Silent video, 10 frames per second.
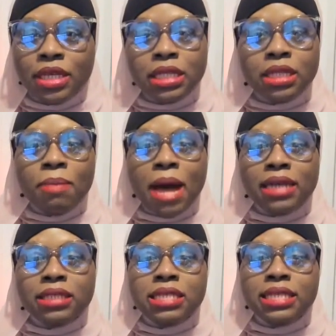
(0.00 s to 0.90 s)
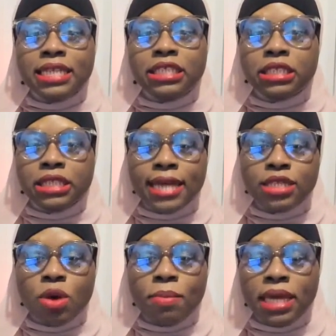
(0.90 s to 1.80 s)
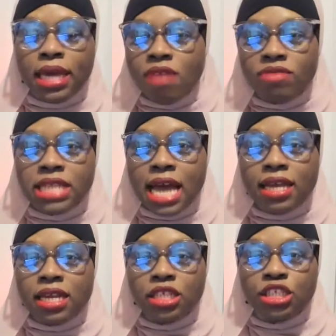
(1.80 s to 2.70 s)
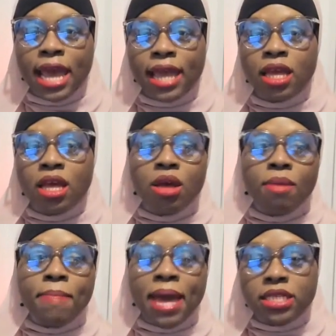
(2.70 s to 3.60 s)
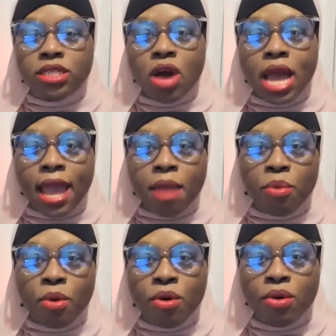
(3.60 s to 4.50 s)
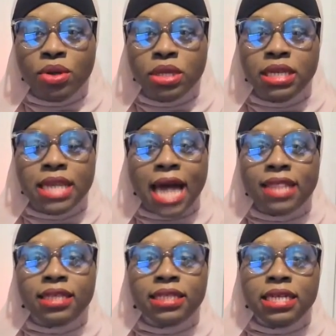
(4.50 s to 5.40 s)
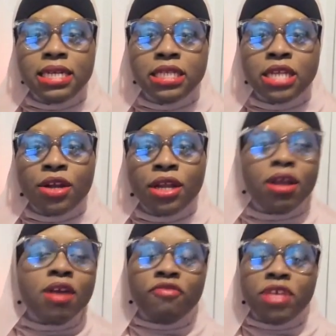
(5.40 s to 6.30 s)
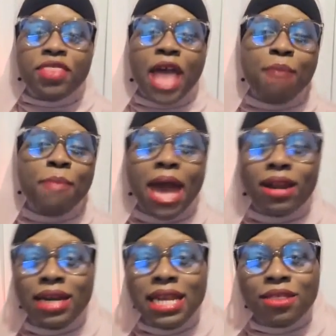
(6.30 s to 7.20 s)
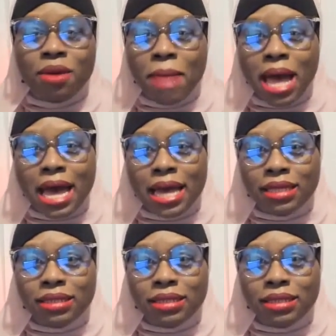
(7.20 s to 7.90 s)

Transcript: Get the monetization checks on me. Kevin's not getting a check based on April. Neither is lead attorney. For that matter, neither am I.